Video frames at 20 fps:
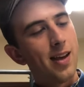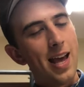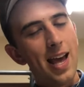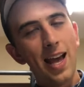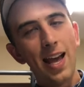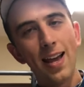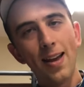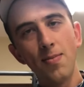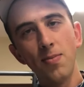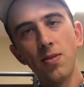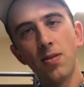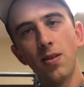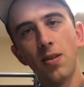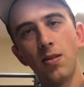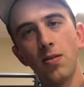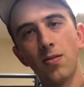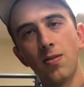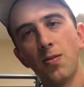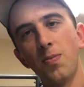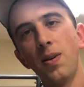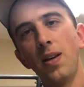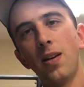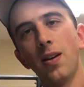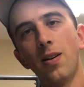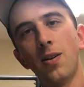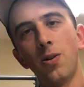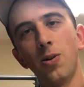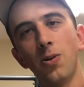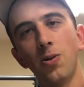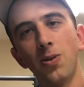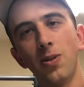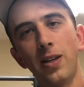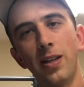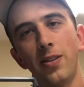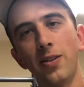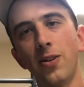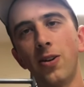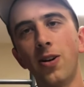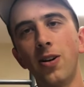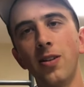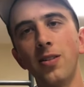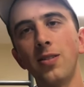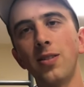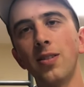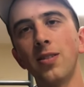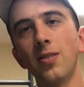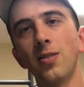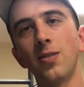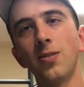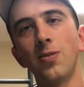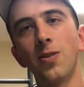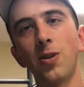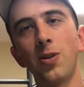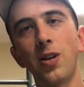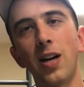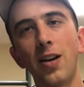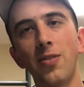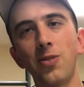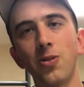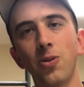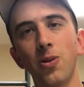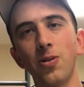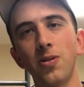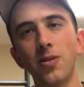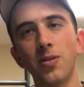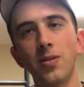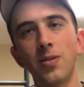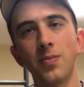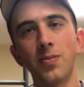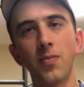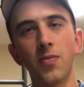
hames that used to be on old leather harnesses for draft horses.